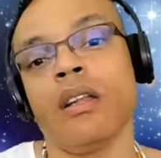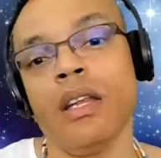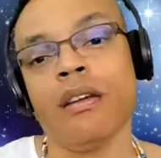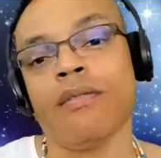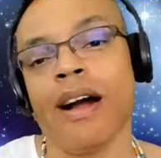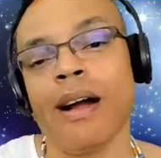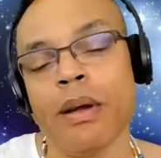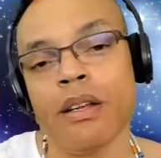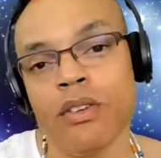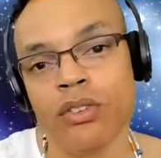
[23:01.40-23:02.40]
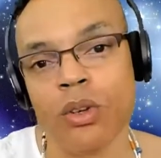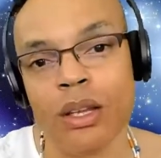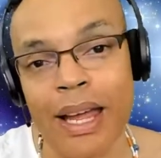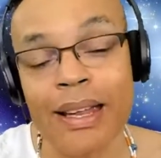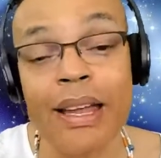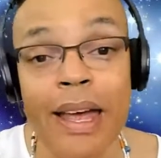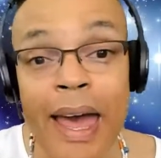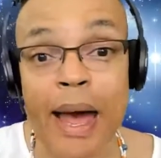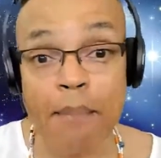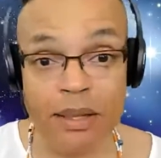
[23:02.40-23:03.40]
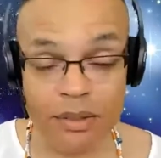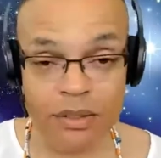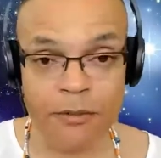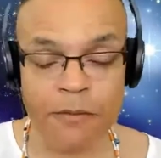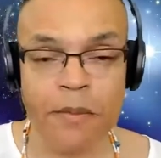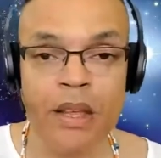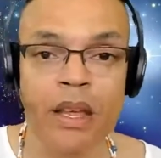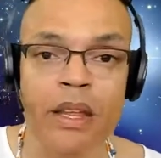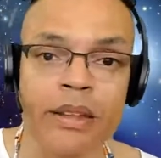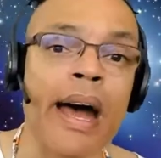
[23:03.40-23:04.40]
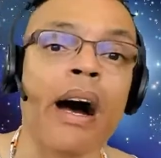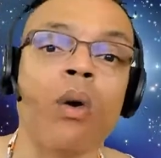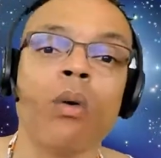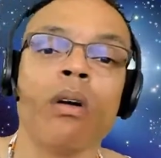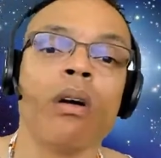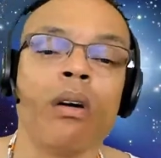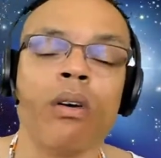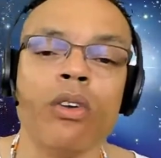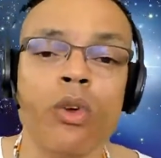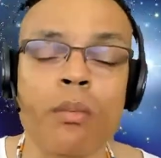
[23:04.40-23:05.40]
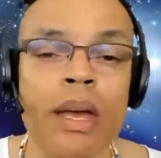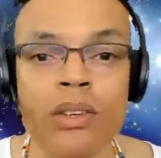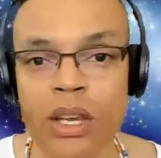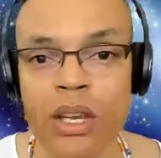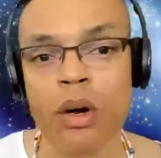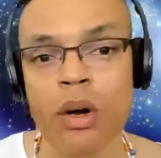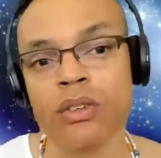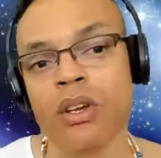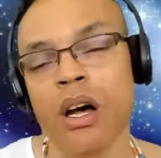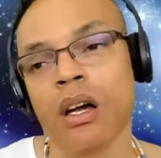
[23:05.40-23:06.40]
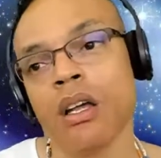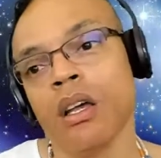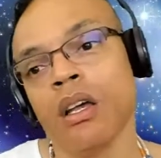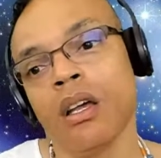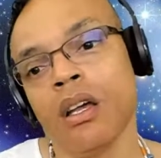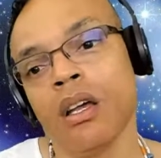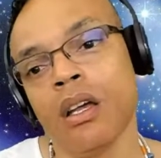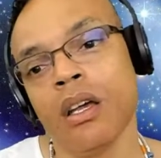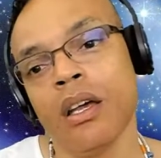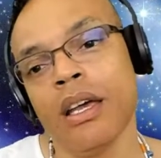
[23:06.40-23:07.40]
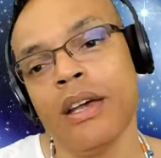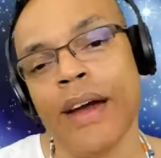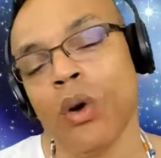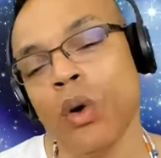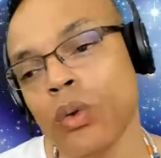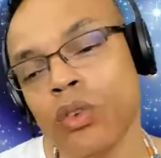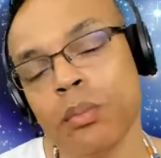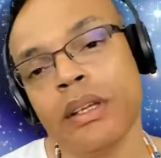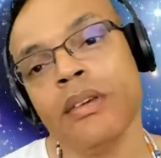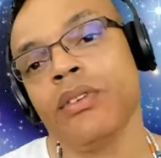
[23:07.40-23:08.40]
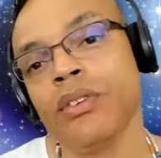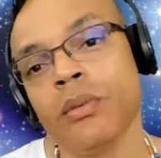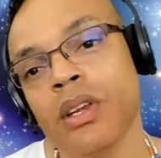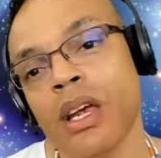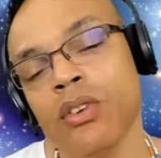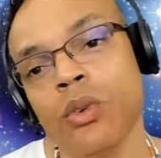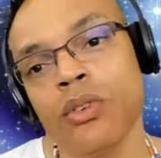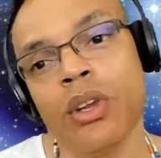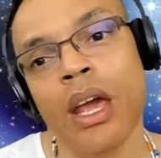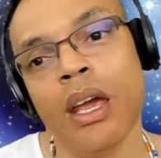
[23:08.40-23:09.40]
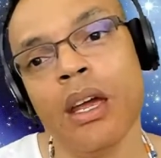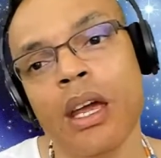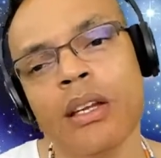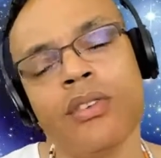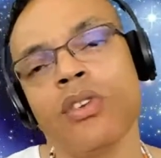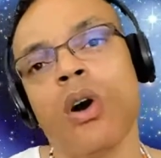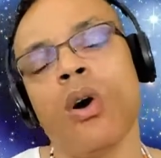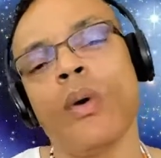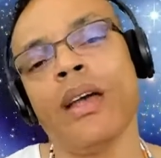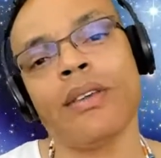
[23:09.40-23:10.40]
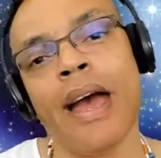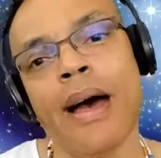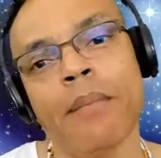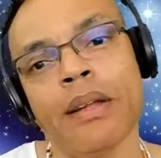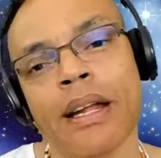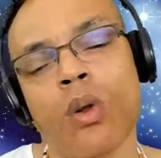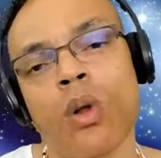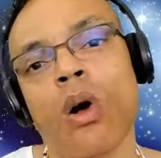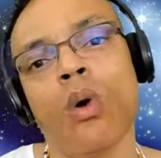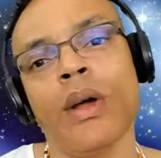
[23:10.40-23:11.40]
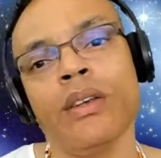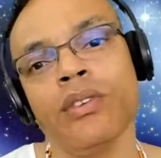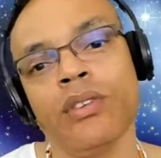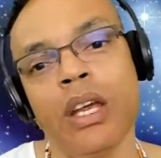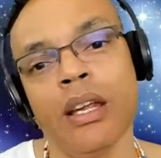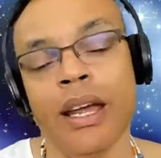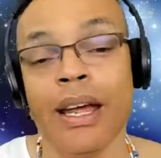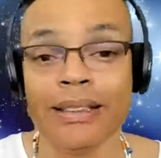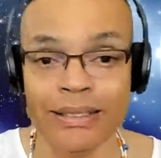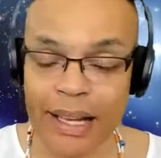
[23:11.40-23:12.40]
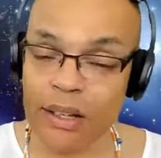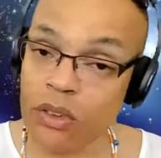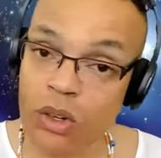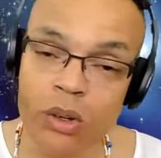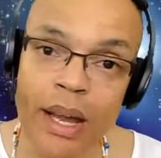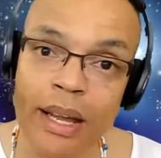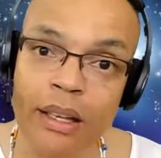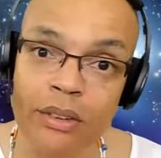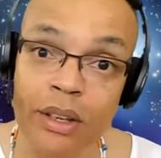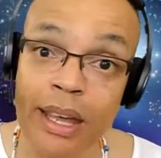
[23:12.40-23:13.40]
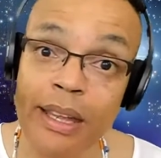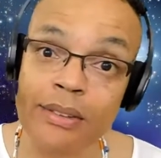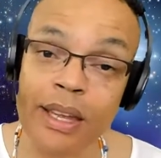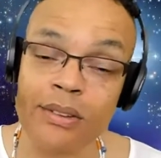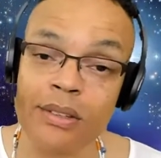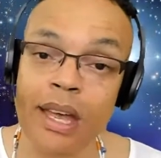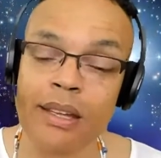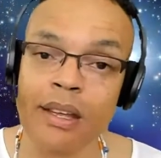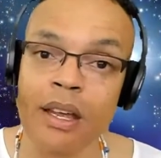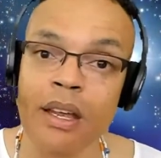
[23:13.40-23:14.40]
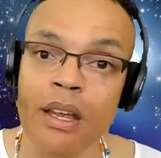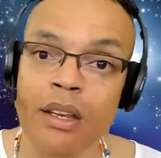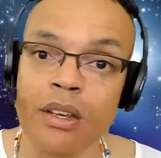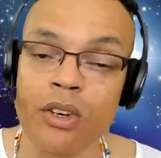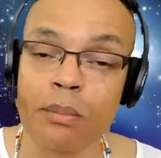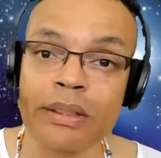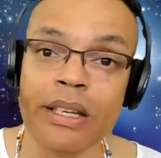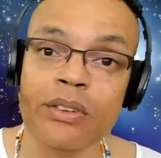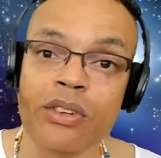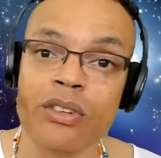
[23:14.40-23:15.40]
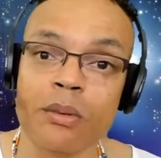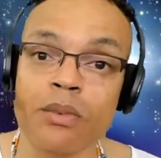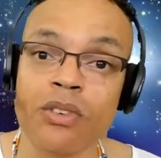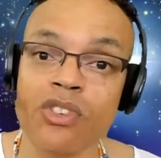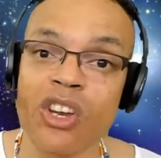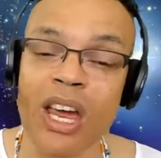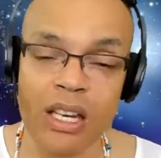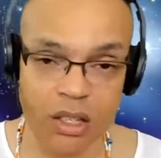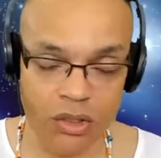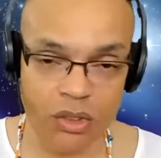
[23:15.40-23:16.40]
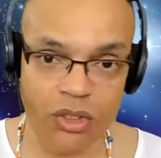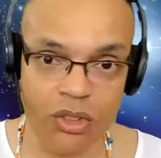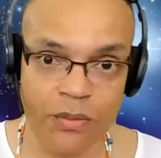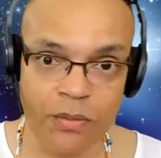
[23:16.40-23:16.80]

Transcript: the environment so that that happens. Now, you may say, well, Kasank, if I hold those belief systems, as you say, it doesn't always happen. I don't always see it. That is correct. Because again, as I said, your belief systems change.